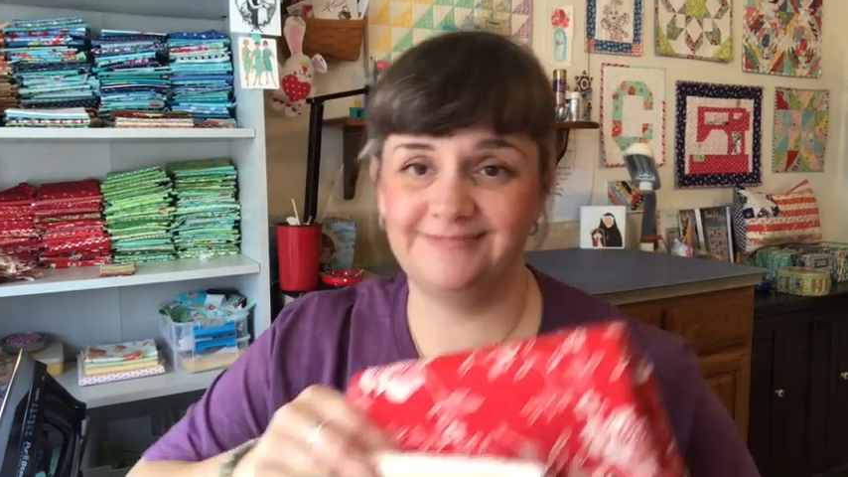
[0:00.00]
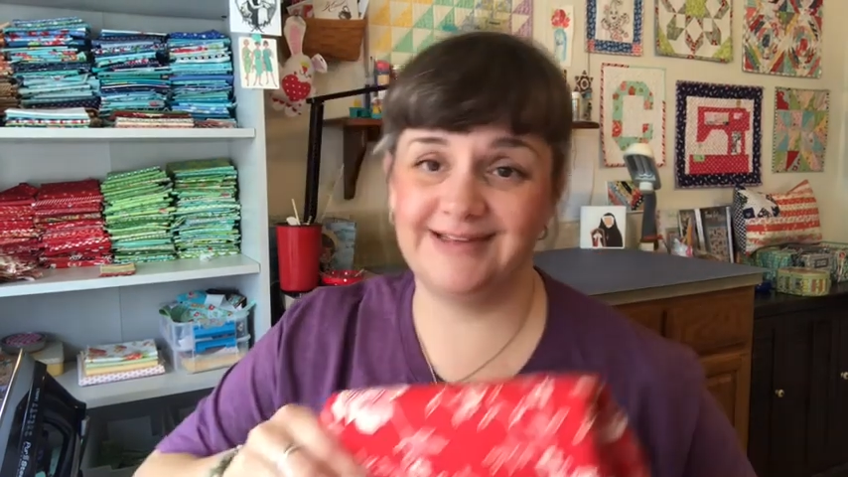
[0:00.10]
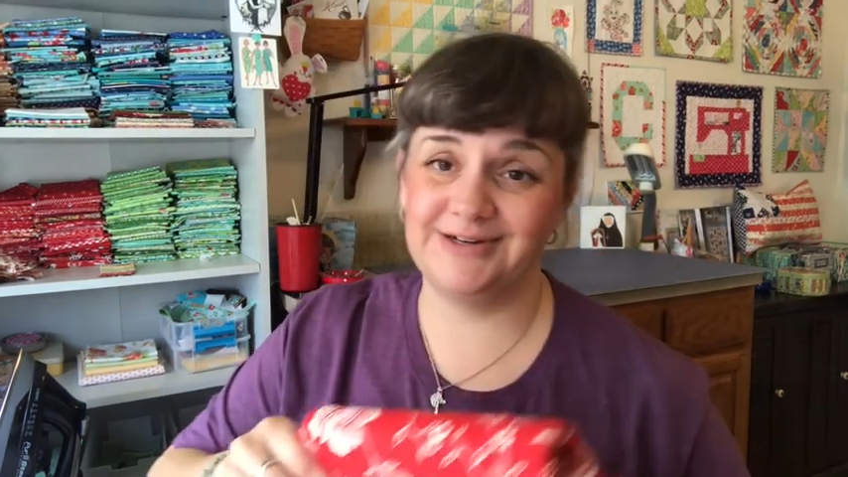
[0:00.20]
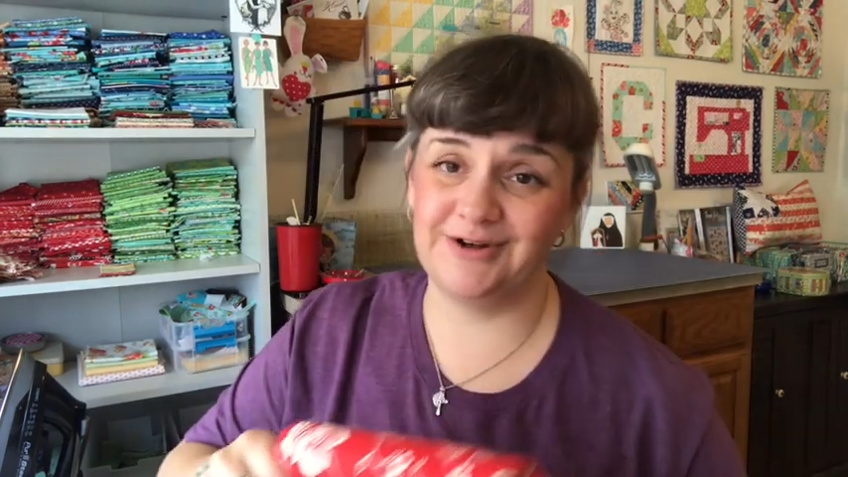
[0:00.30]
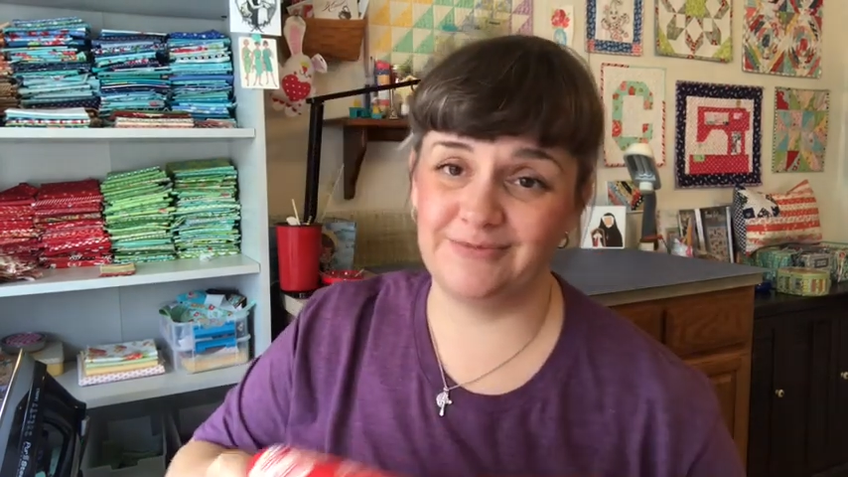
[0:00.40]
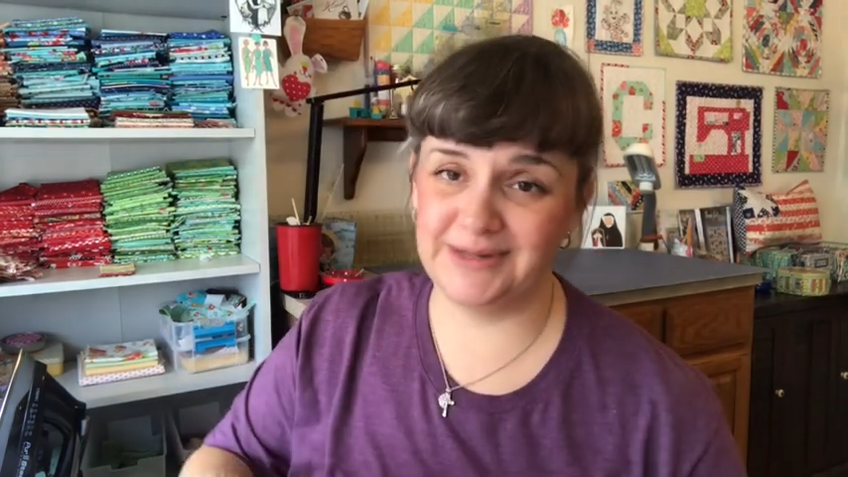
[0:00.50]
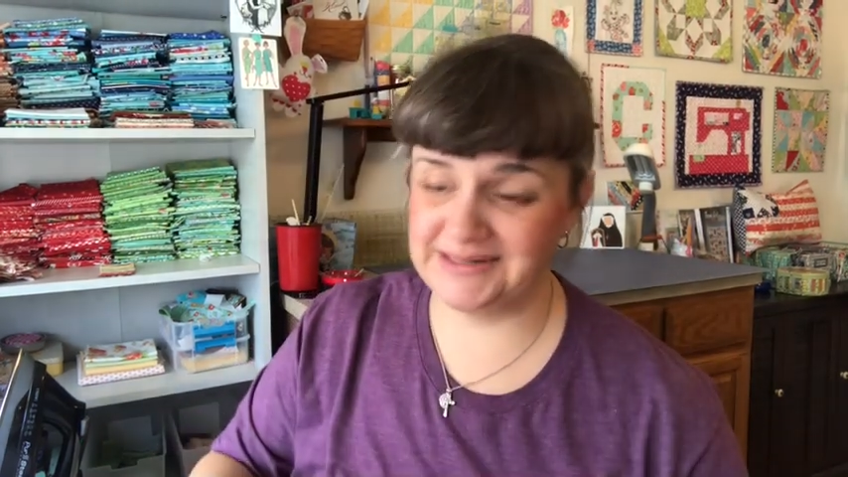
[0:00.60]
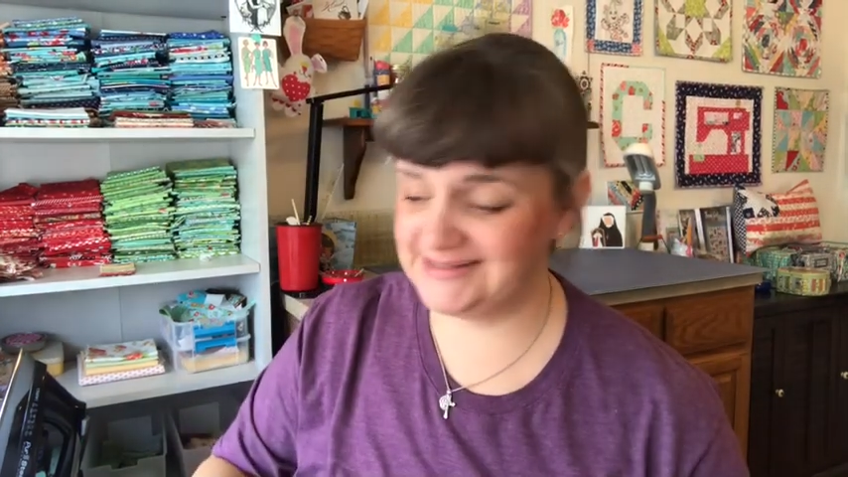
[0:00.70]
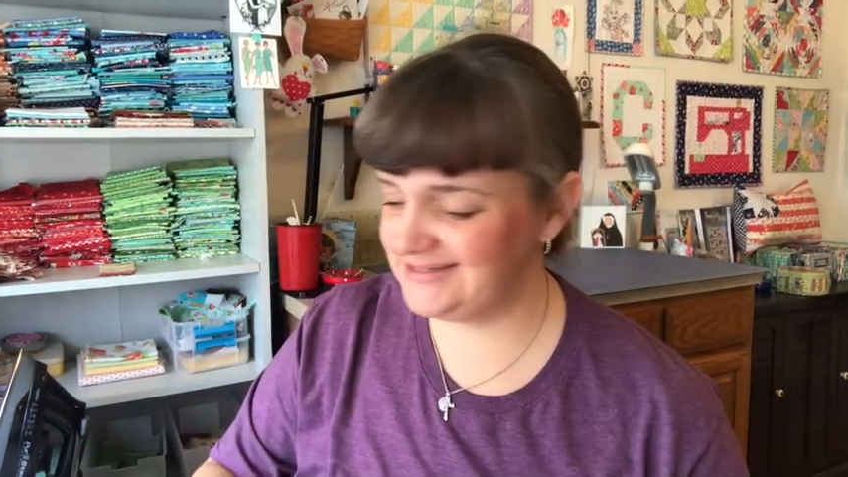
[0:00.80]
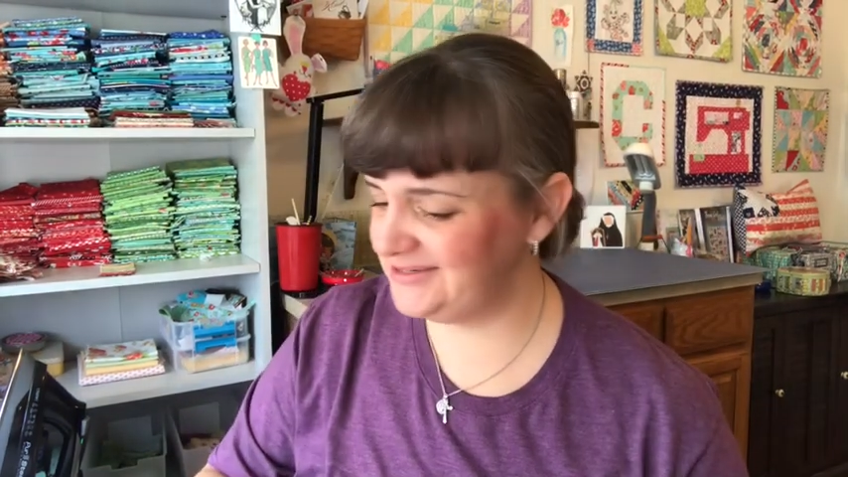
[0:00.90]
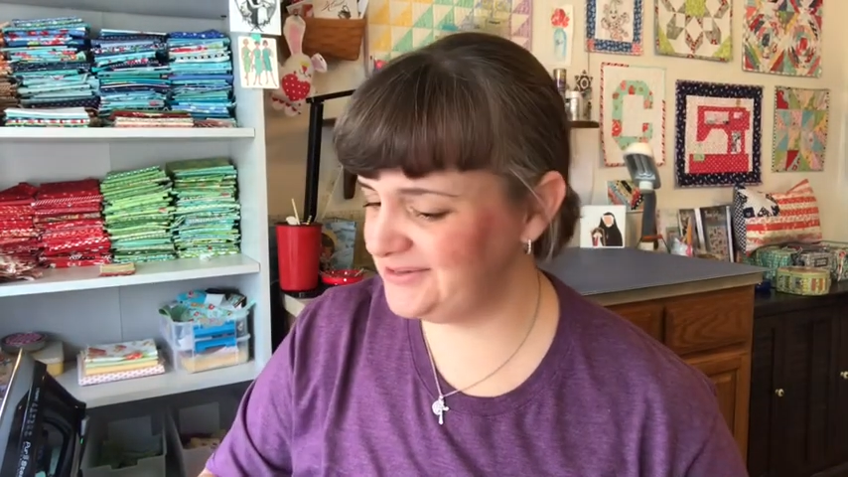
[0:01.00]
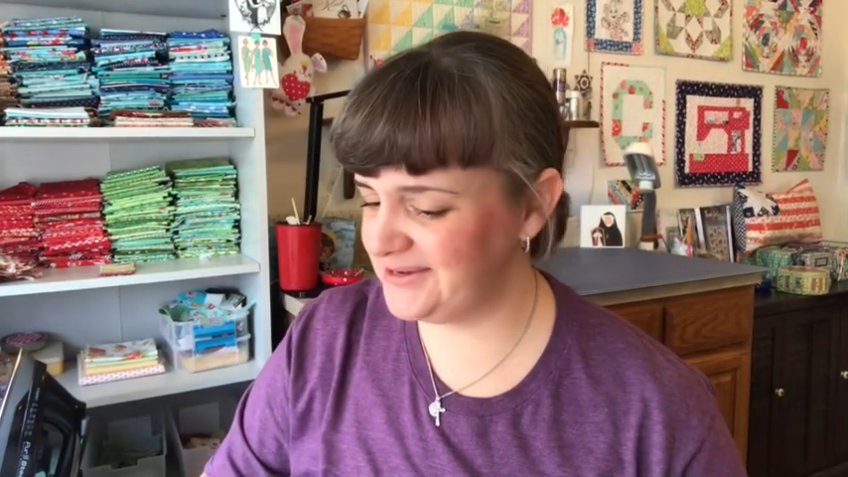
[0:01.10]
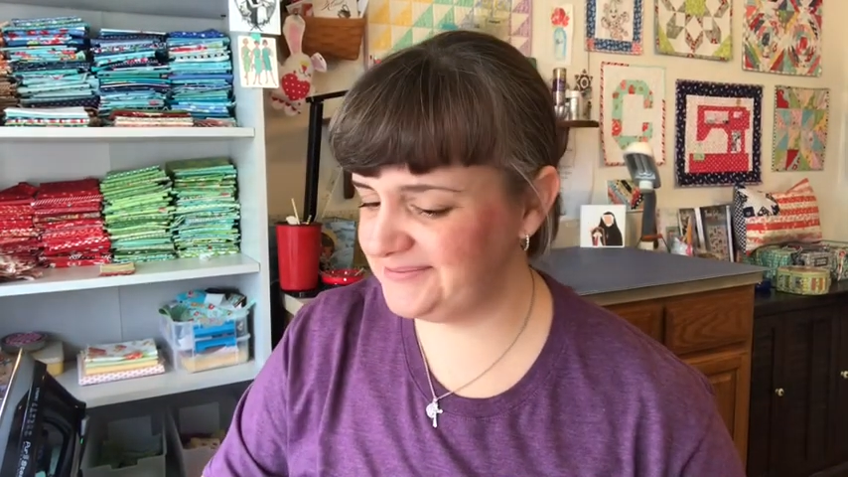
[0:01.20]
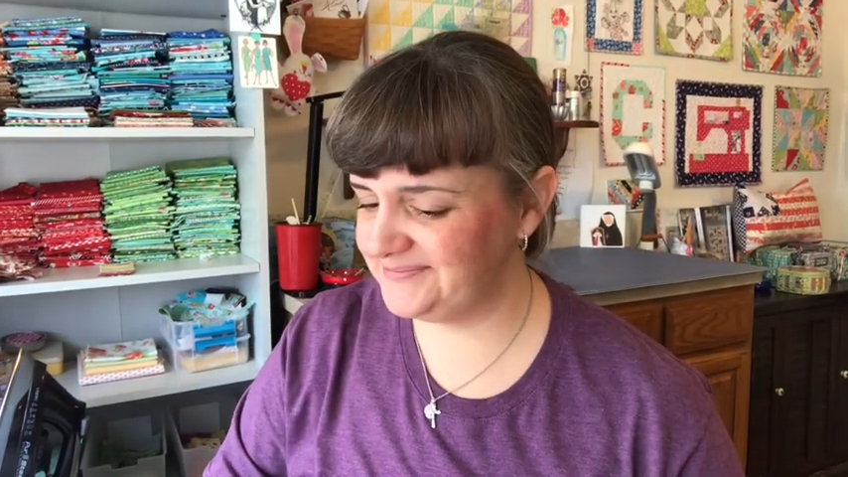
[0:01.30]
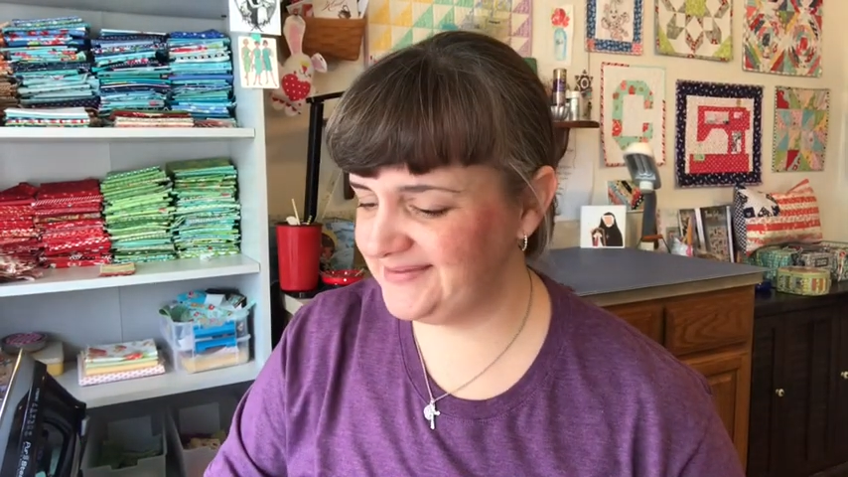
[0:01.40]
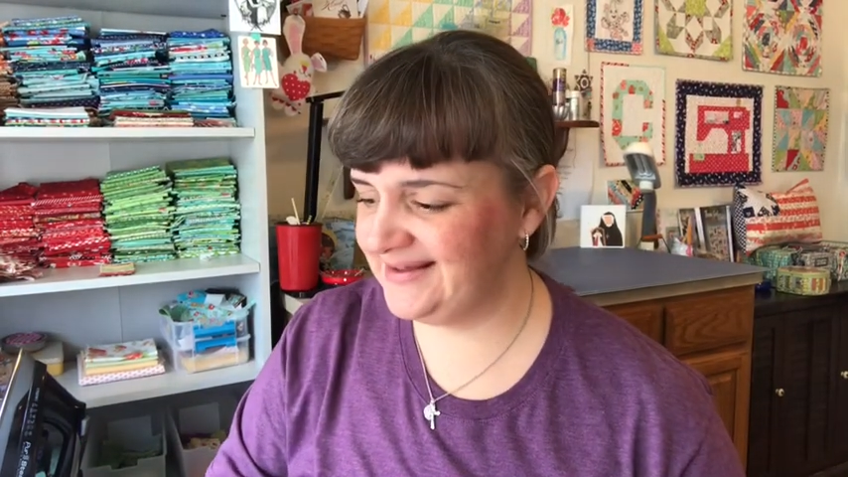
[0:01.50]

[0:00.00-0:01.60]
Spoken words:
I do have plans to do that.